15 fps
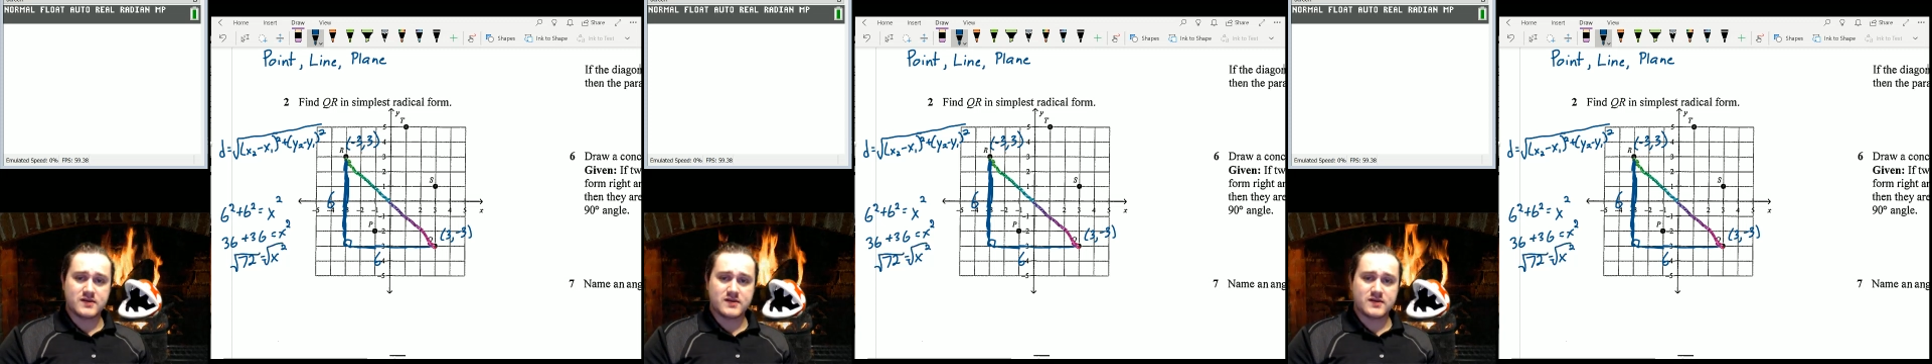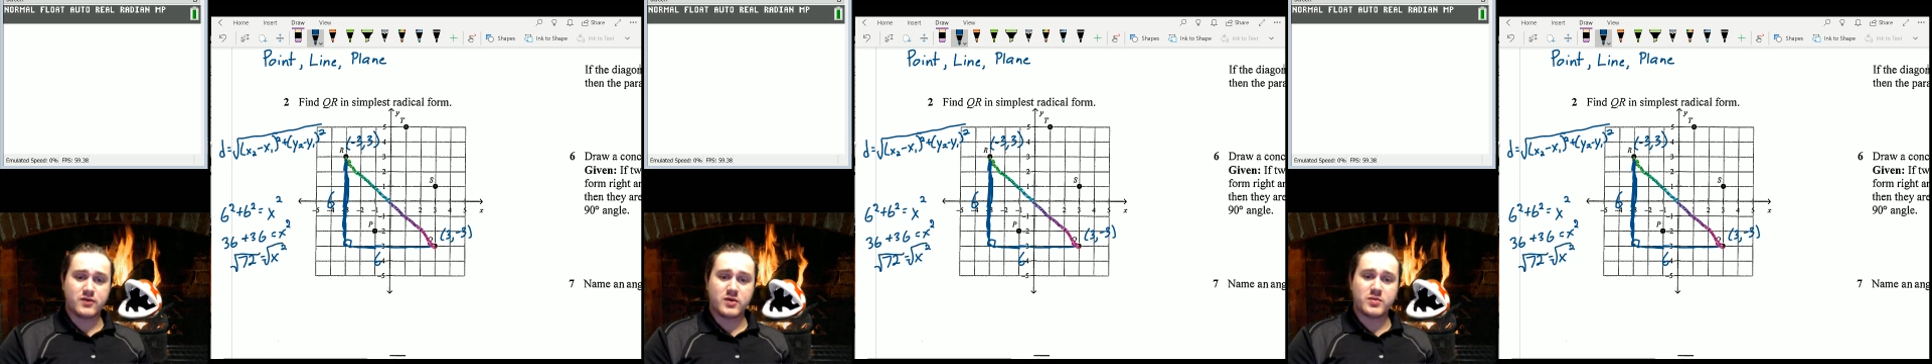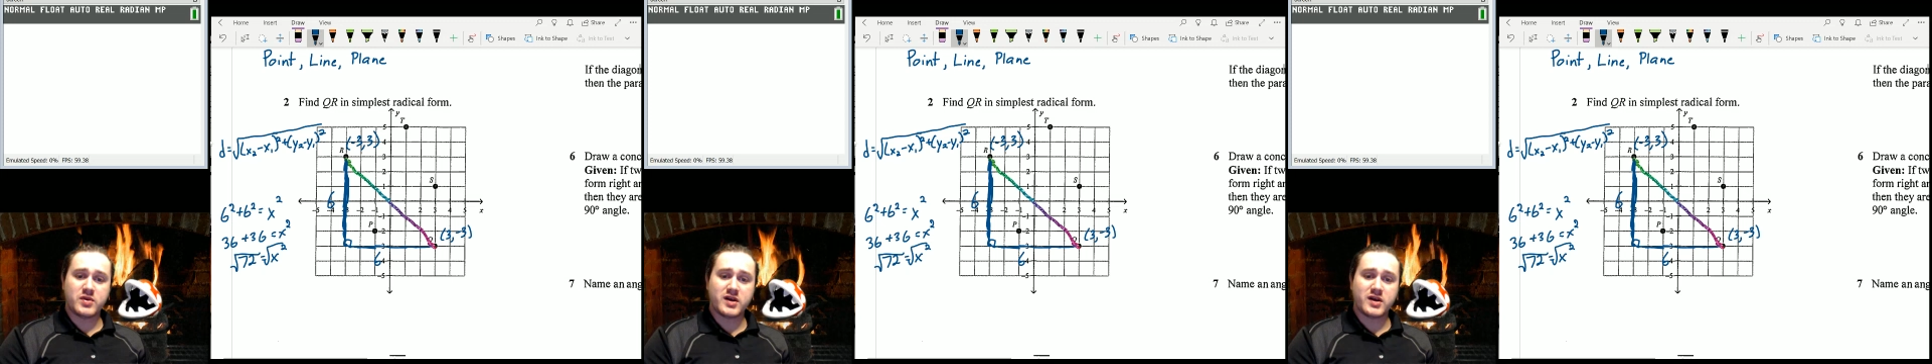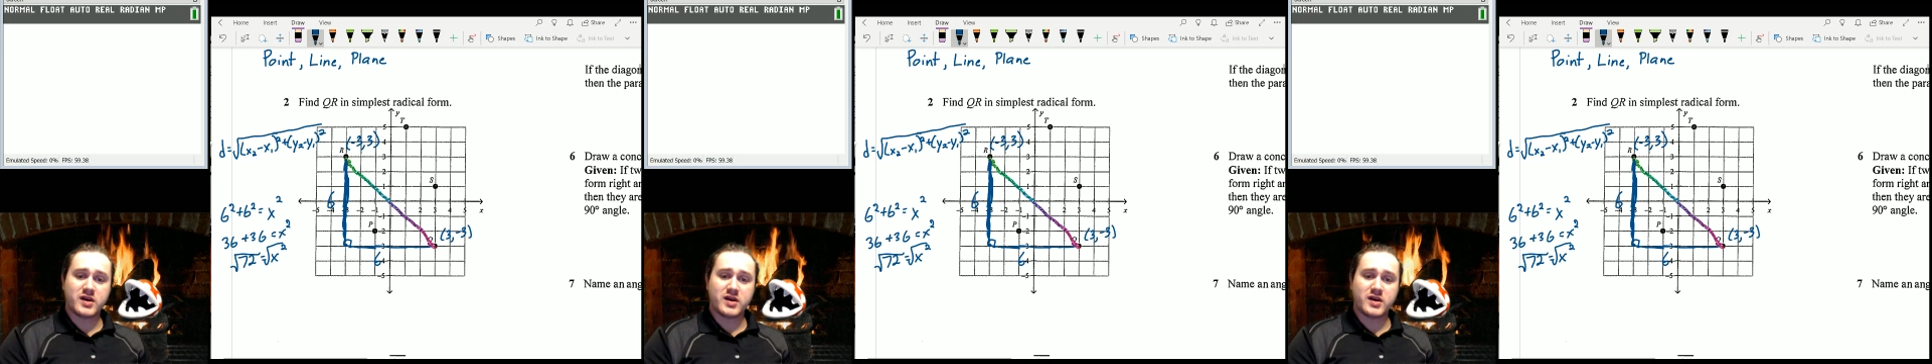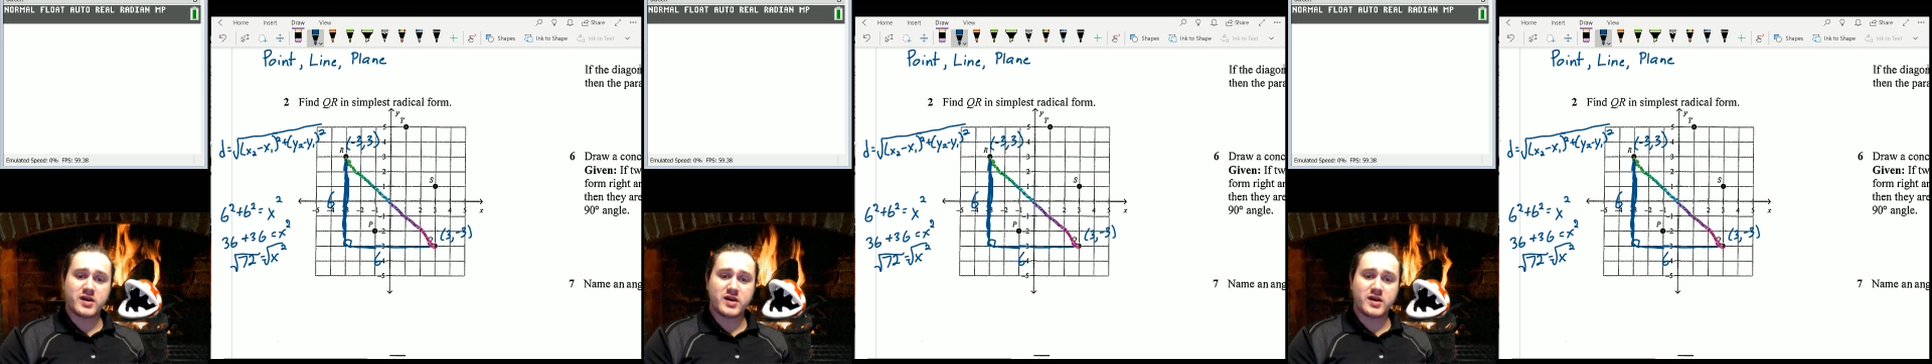If we plug
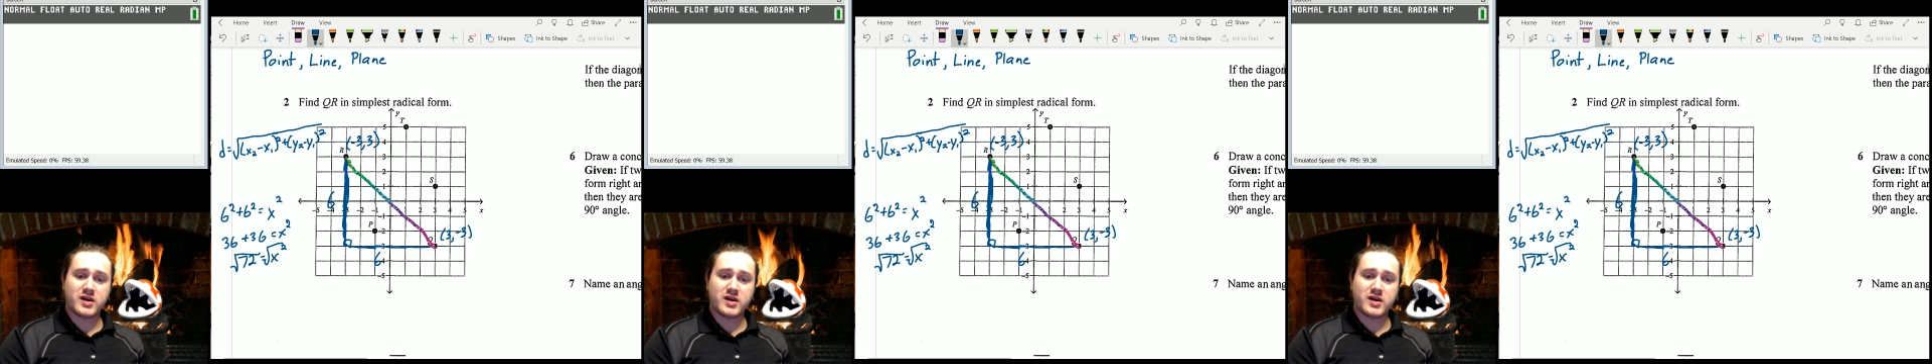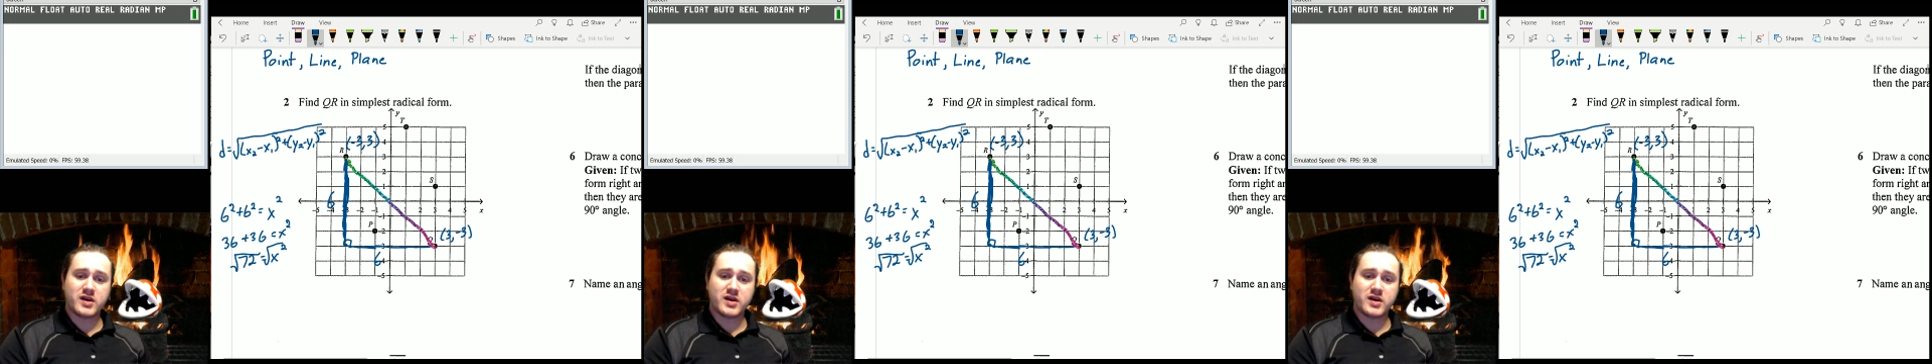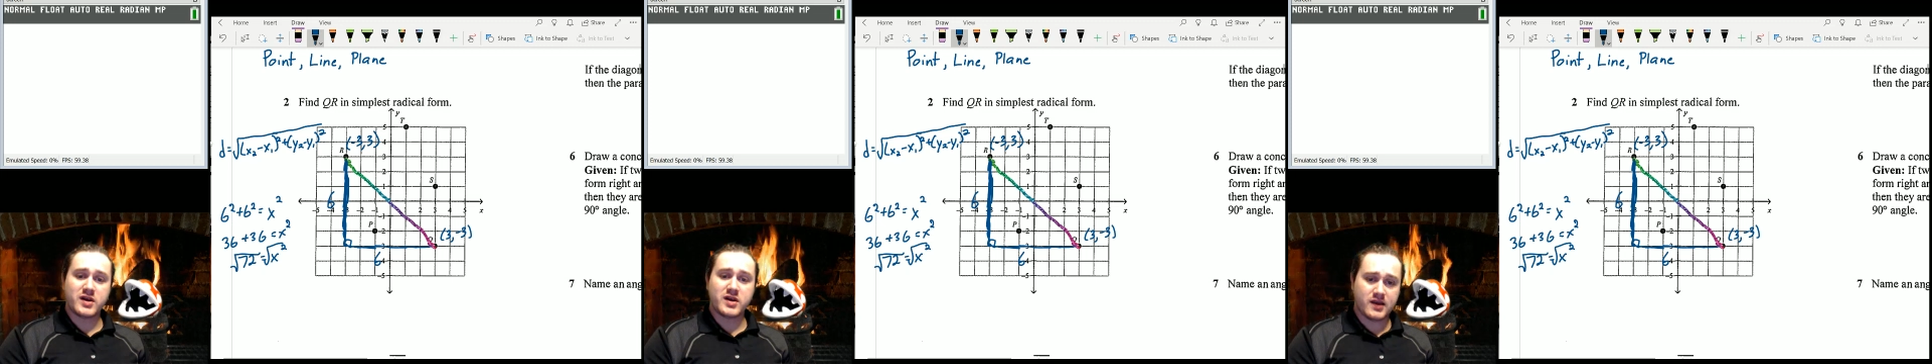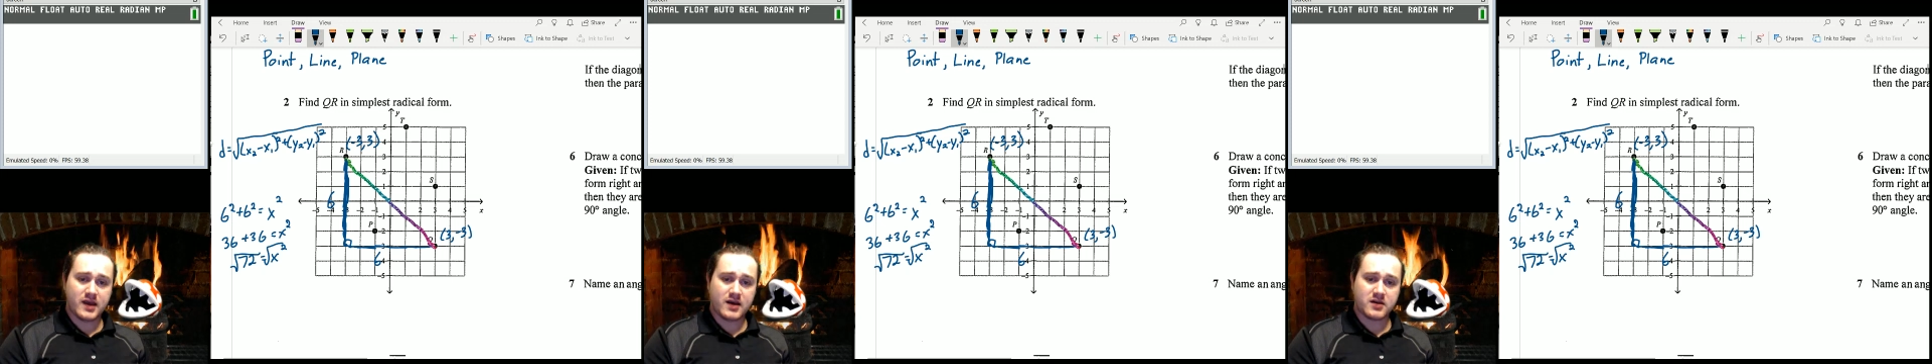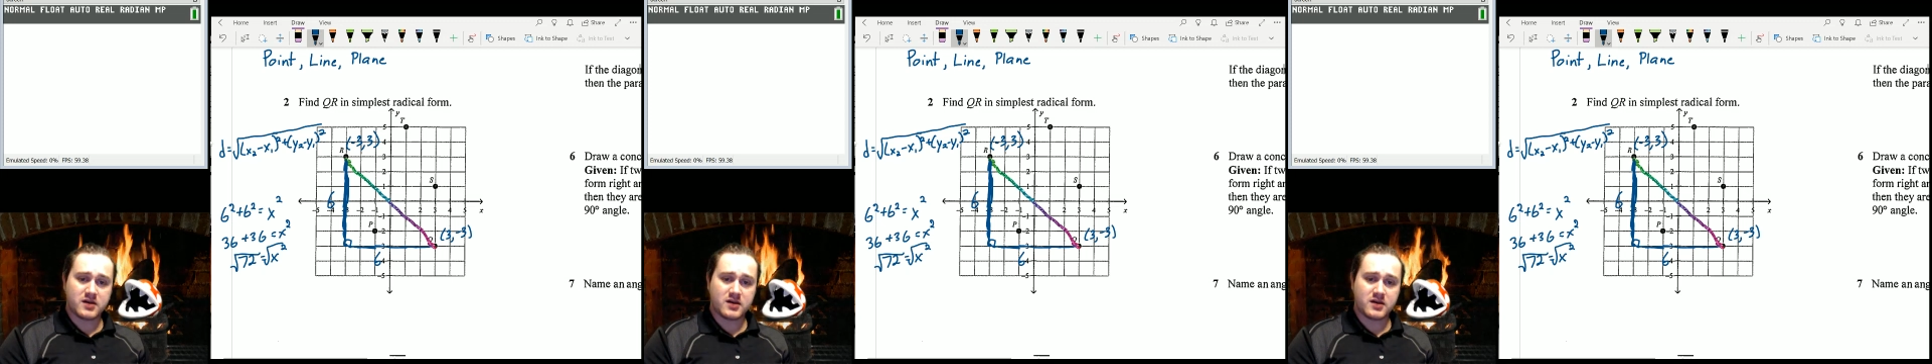this in the
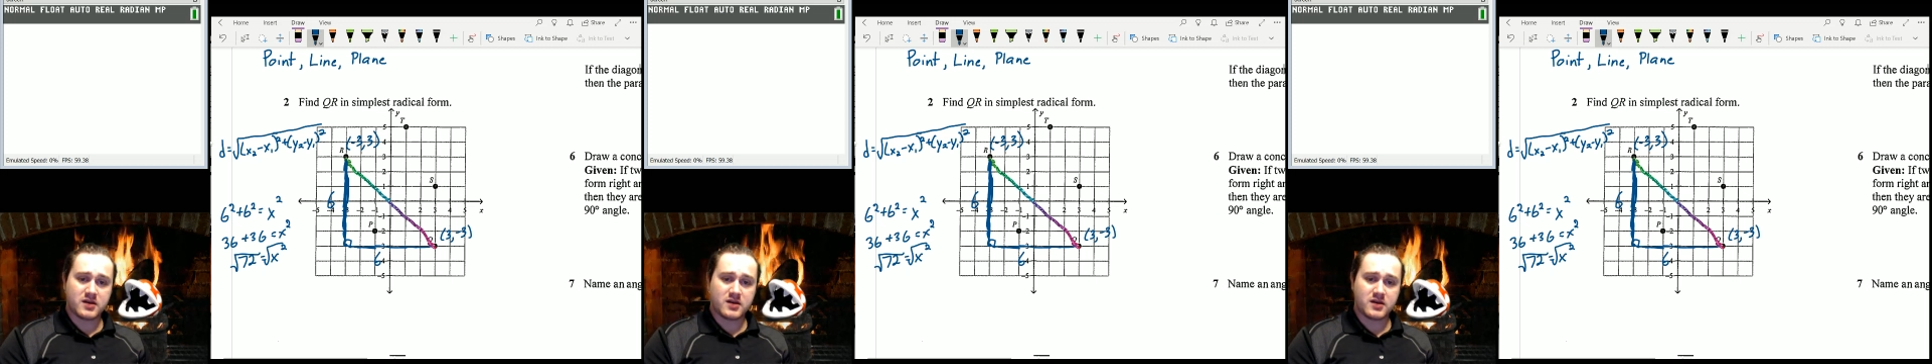calculator,